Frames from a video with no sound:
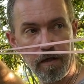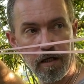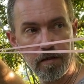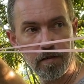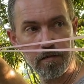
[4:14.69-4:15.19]

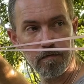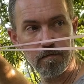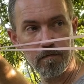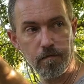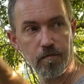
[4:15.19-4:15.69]
hand,
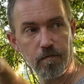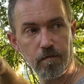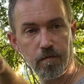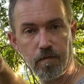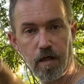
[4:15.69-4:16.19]

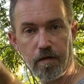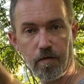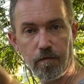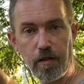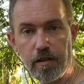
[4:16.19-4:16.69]
and then
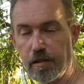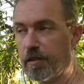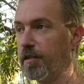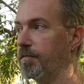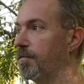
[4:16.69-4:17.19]
release.